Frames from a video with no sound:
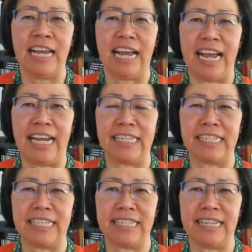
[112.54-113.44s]
And
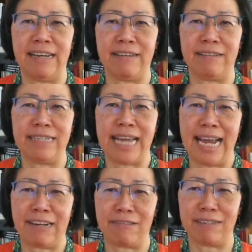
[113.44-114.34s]
the
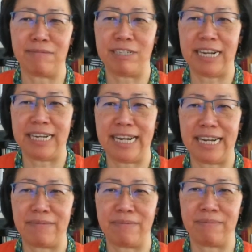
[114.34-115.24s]
acronym
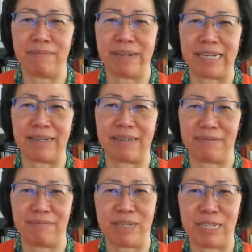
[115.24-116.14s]
JEDI might
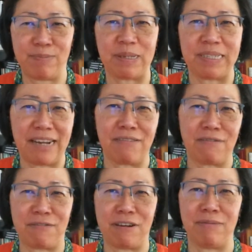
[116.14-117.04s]
be spelled out
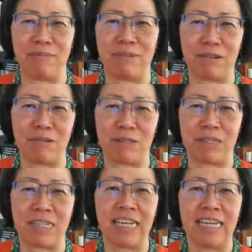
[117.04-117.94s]
from
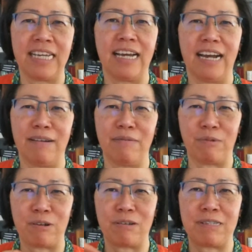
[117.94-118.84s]
those
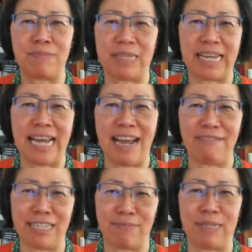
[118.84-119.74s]
words, but they have
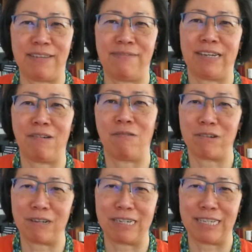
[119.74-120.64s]
a specific
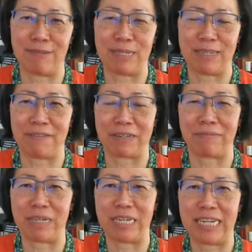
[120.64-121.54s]
order and a specific
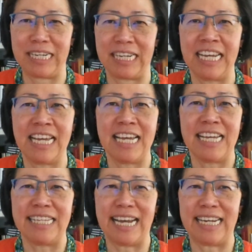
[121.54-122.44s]
meaning
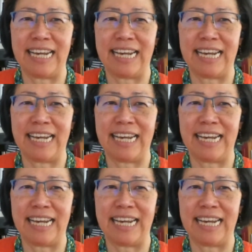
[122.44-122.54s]
that